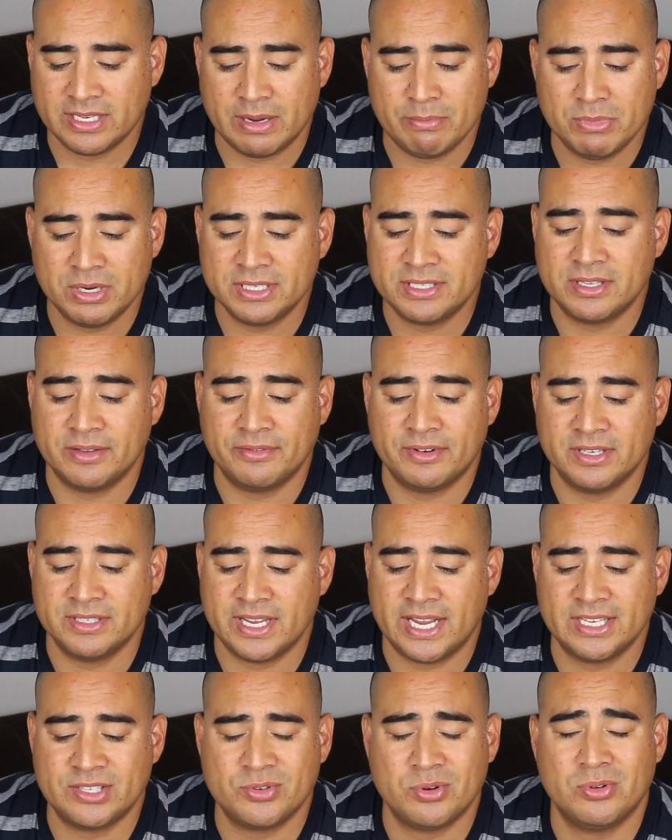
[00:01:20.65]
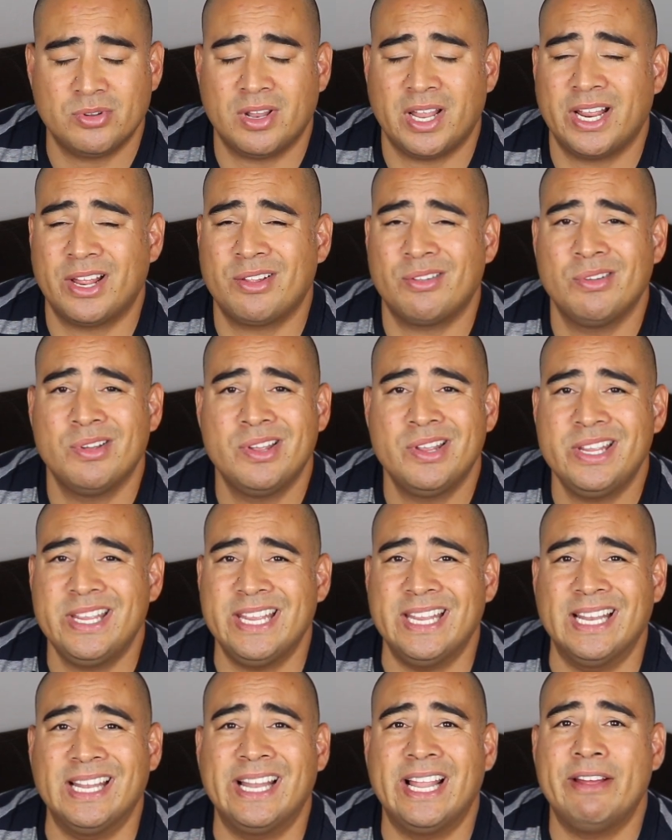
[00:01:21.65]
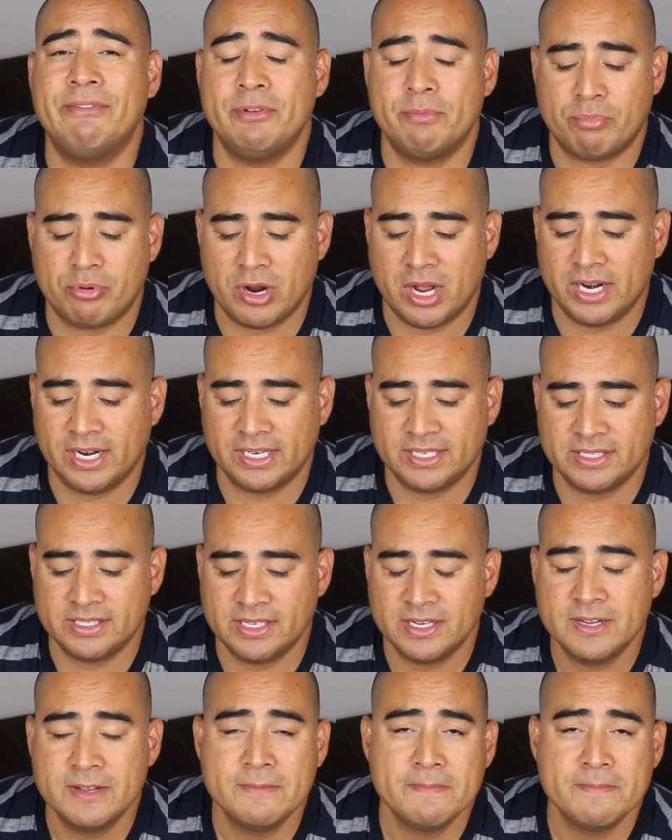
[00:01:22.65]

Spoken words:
I must have, because I sold like 11 products,